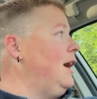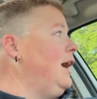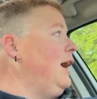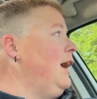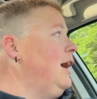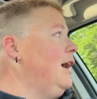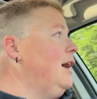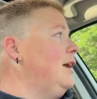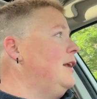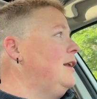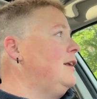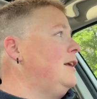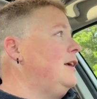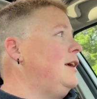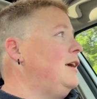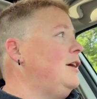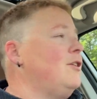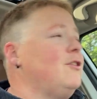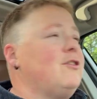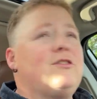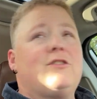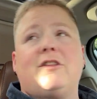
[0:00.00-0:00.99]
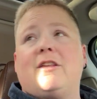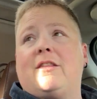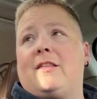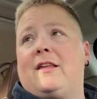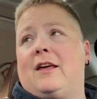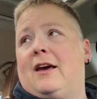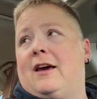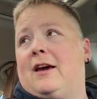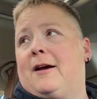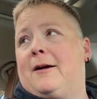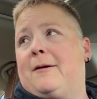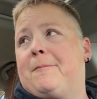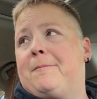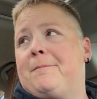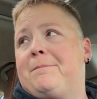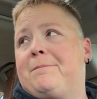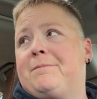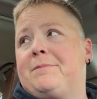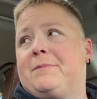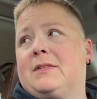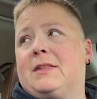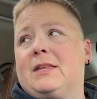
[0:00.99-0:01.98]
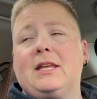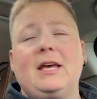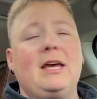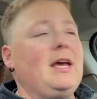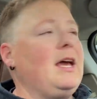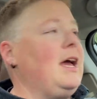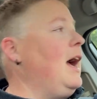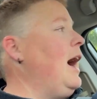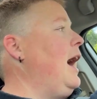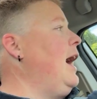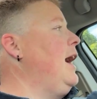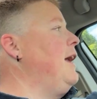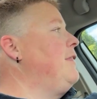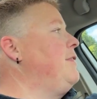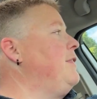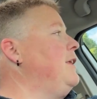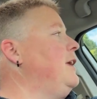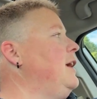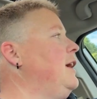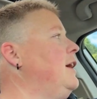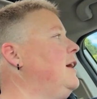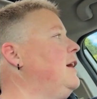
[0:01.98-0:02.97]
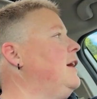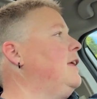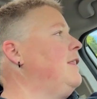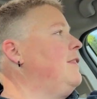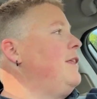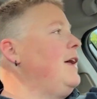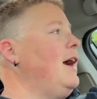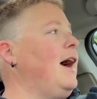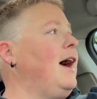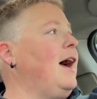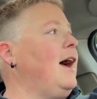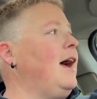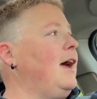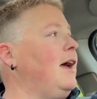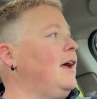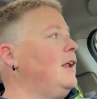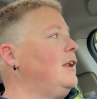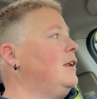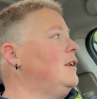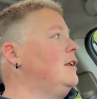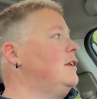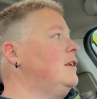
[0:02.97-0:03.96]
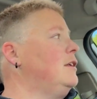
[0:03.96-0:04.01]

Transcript: And here's the thing. I think that